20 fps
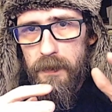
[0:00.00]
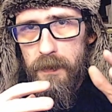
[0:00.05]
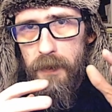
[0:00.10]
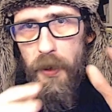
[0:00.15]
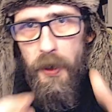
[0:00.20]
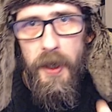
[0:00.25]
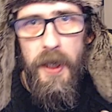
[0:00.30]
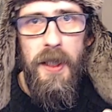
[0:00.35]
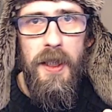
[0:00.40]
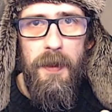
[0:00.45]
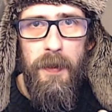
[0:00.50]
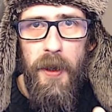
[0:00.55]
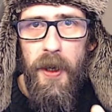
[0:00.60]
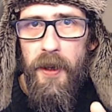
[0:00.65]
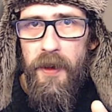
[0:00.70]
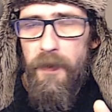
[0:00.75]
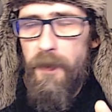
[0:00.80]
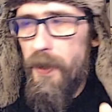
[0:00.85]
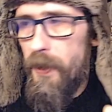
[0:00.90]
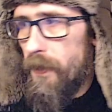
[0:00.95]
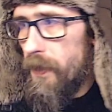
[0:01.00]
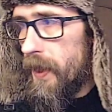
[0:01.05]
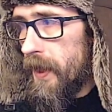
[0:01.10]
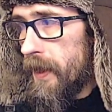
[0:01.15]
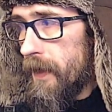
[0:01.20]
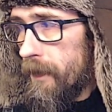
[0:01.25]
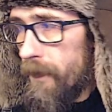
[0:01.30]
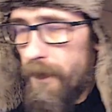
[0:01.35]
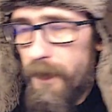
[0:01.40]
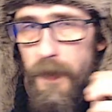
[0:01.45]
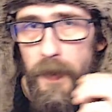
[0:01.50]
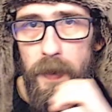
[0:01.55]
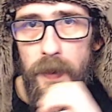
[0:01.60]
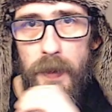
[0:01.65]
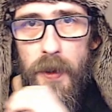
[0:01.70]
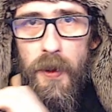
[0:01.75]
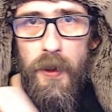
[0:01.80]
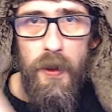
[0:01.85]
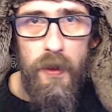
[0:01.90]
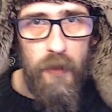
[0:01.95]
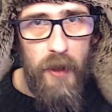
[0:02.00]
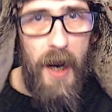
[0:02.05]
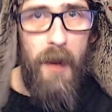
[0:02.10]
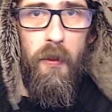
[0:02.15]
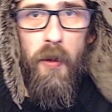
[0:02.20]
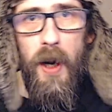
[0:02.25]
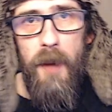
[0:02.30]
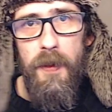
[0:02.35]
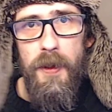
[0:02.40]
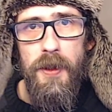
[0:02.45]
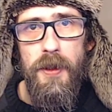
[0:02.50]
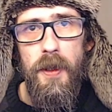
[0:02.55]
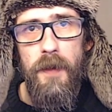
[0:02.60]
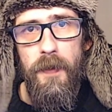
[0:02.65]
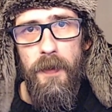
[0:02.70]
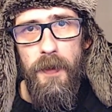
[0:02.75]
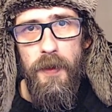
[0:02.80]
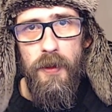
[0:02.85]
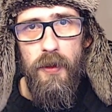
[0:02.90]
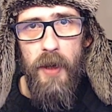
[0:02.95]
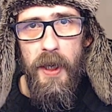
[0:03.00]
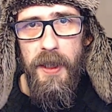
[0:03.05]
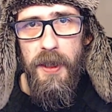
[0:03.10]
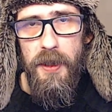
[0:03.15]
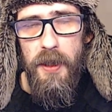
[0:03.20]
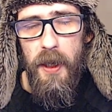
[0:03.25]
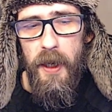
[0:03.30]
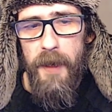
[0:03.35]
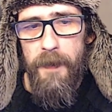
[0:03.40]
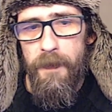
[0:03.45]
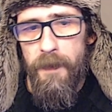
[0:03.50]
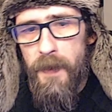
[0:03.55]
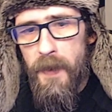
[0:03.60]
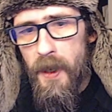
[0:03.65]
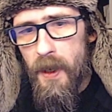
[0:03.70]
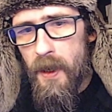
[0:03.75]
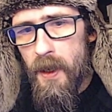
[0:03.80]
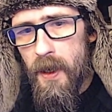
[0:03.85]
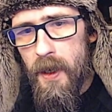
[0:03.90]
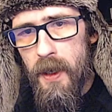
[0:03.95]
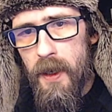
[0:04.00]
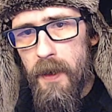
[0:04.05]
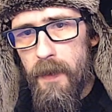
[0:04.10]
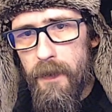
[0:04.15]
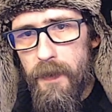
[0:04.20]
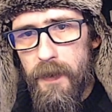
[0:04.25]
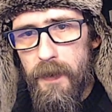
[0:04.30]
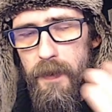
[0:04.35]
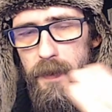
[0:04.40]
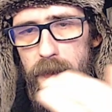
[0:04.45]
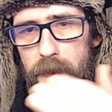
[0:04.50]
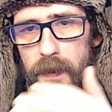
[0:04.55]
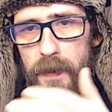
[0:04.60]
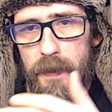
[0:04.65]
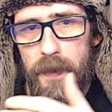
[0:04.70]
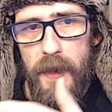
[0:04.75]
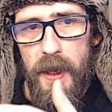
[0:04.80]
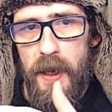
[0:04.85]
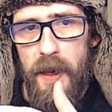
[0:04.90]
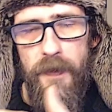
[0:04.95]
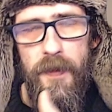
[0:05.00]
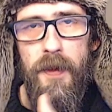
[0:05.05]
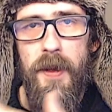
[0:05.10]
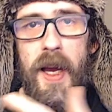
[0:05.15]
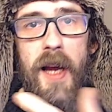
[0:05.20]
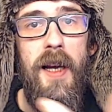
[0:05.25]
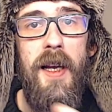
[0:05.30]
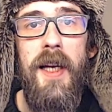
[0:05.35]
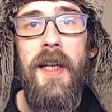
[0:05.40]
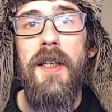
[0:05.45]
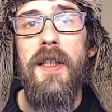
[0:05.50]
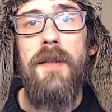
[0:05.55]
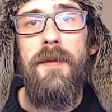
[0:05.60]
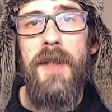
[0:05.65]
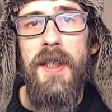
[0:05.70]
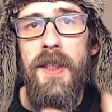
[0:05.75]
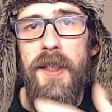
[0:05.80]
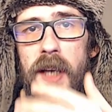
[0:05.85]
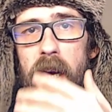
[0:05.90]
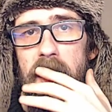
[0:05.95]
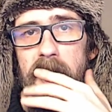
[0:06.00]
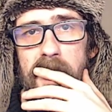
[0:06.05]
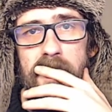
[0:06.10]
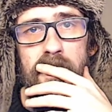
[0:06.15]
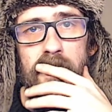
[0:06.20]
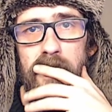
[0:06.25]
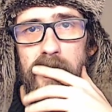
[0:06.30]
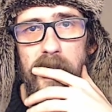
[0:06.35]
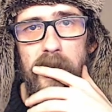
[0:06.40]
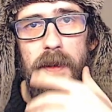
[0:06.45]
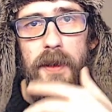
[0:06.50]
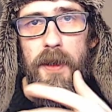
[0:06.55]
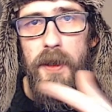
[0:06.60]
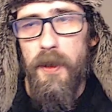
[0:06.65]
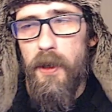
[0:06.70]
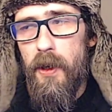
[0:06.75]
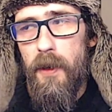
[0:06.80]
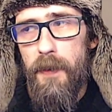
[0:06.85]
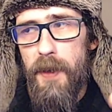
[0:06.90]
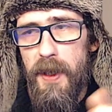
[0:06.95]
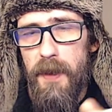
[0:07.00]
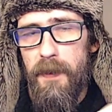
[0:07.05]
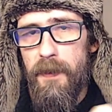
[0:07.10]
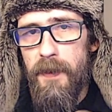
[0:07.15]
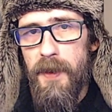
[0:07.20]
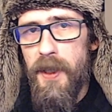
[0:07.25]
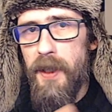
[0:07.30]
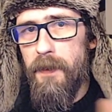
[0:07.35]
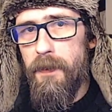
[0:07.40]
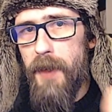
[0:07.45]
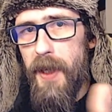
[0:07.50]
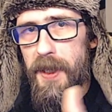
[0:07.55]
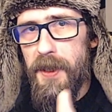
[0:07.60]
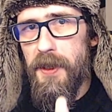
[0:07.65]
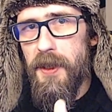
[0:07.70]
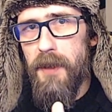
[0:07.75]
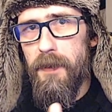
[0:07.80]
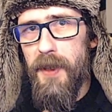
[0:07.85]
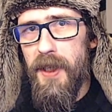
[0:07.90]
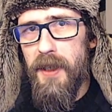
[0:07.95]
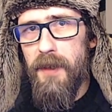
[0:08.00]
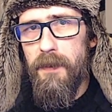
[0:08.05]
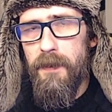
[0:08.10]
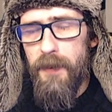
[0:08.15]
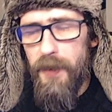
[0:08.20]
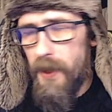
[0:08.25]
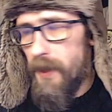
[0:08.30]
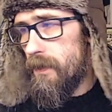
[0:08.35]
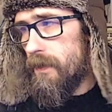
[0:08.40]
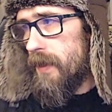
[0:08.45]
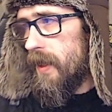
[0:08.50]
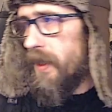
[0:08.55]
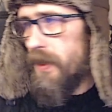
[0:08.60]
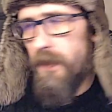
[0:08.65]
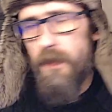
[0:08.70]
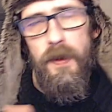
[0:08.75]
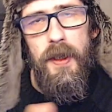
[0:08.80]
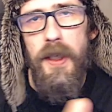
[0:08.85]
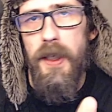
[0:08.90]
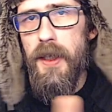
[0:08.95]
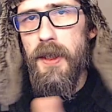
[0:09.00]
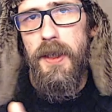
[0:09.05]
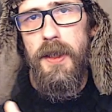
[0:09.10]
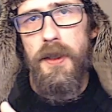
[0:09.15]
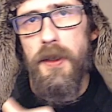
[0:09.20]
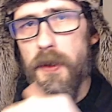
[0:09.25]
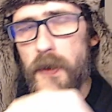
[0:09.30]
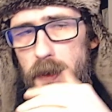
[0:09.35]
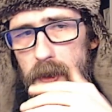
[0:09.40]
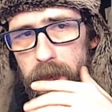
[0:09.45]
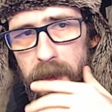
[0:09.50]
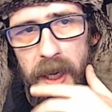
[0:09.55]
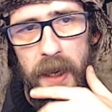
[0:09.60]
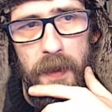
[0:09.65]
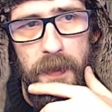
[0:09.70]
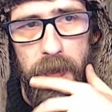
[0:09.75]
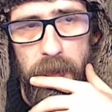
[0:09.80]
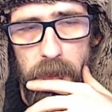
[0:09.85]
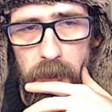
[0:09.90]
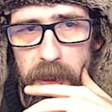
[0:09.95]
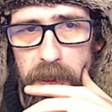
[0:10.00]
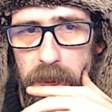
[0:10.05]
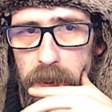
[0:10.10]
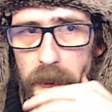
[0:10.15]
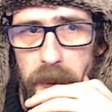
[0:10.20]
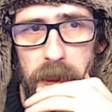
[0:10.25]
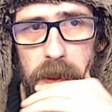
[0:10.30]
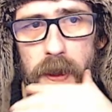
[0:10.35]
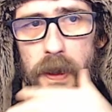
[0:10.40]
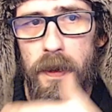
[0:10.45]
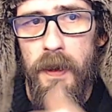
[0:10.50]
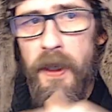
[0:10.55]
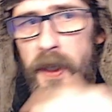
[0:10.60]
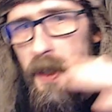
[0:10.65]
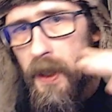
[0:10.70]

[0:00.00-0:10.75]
put it into path of building, grab weapons off of the trade site. If you get linked them in game, you can copy and then paste them in, but it's really easy to sort them out of the trade site. So